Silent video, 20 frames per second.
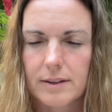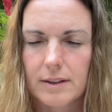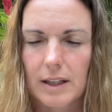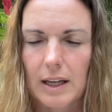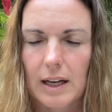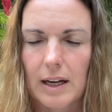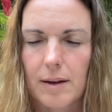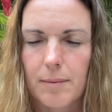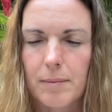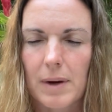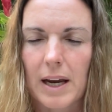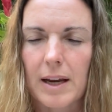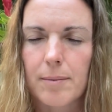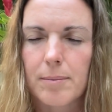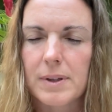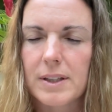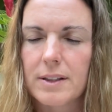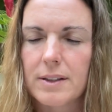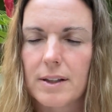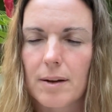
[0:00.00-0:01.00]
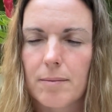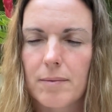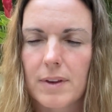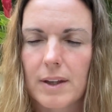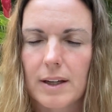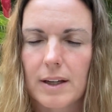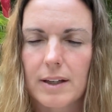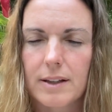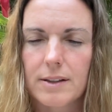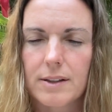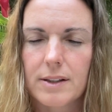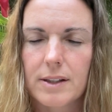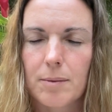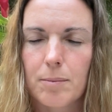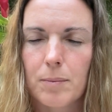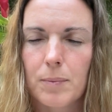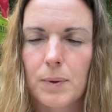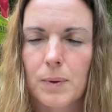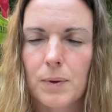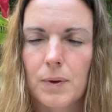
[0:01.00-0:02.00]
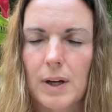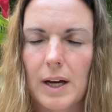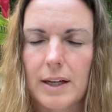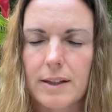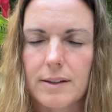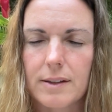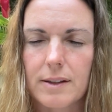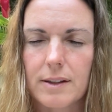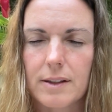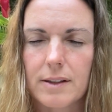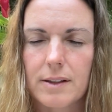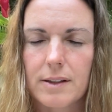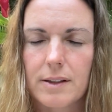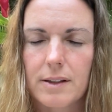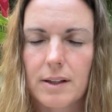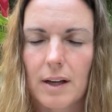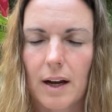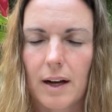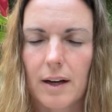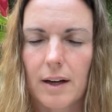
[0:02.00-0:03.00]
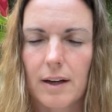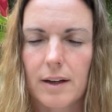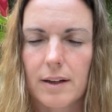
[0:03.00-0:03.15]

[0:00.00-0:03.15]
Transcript: And it might be something as simple as the sun